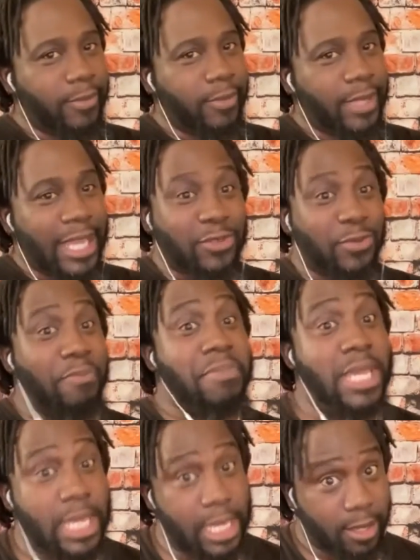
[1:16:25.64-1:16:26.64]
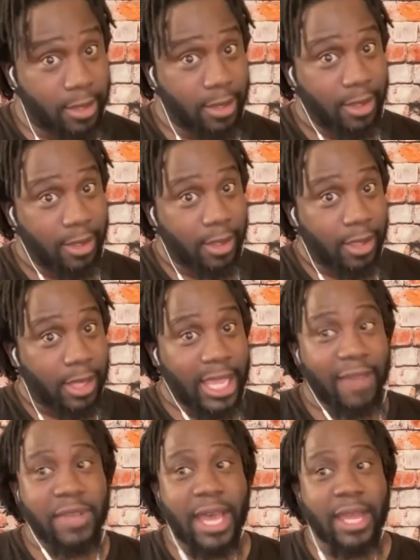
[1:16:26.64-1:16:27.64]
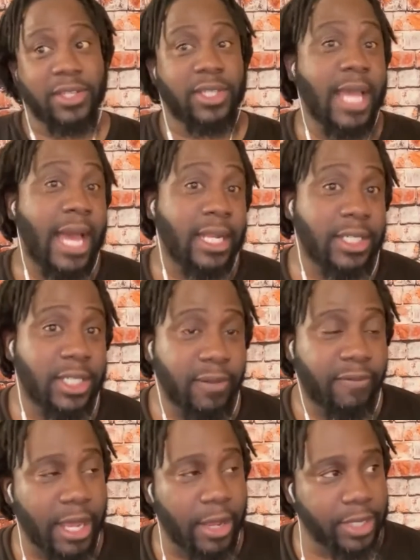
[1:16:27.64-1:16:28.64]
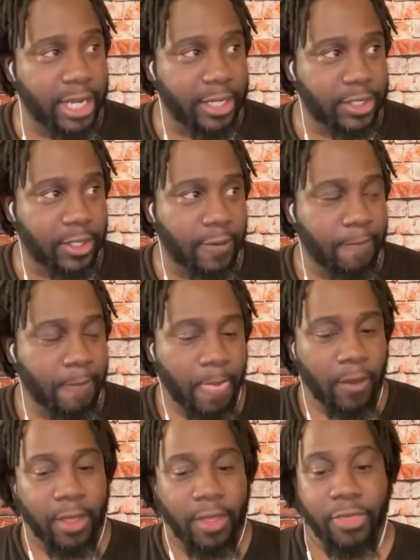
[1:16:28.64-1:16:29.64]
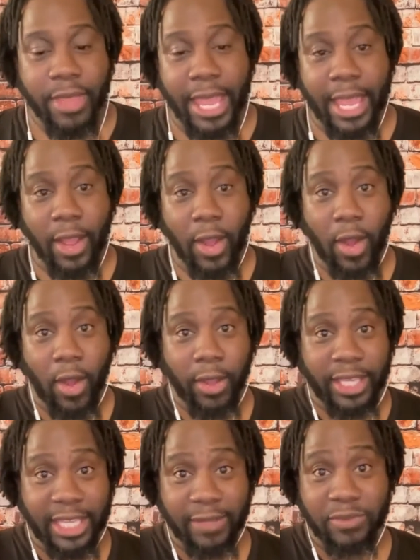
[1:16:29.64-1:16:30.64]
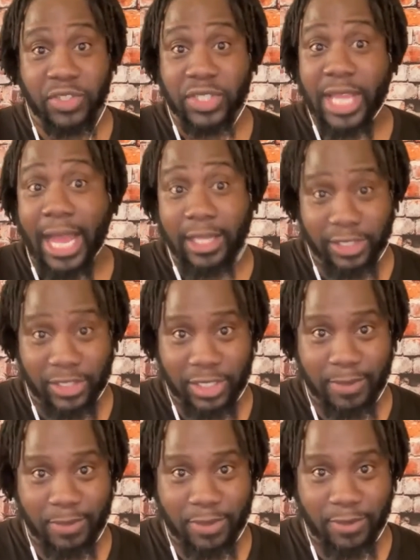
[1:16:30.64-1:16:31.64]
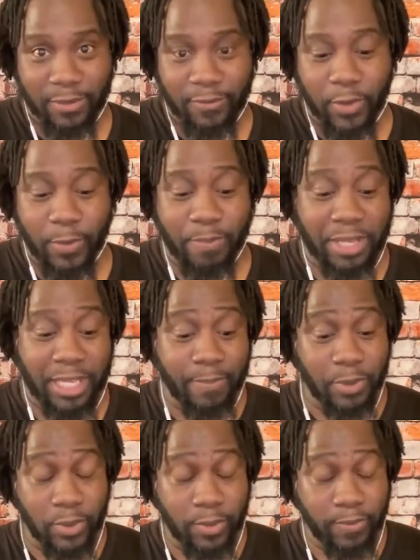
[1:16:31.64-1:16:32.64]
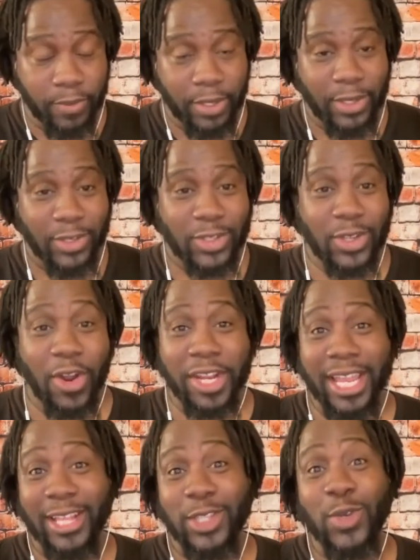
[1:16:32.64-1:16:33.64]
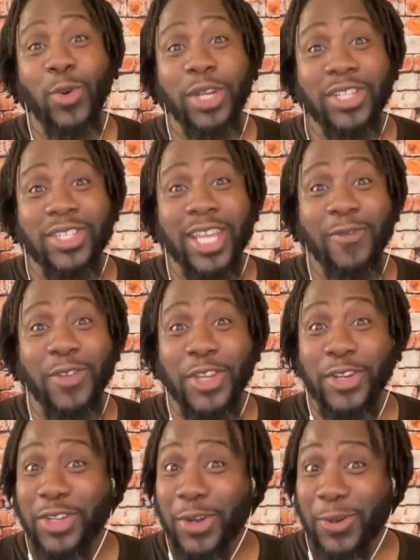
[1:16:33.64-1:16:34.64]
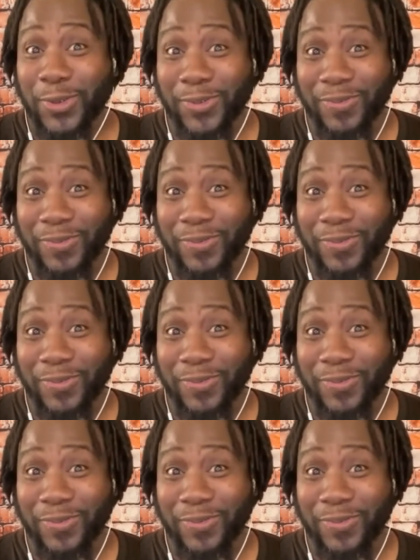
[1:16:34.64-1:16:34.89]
That's me. Like, I've got a scholarship foundation that gives scholarships for people starting at 27 years old.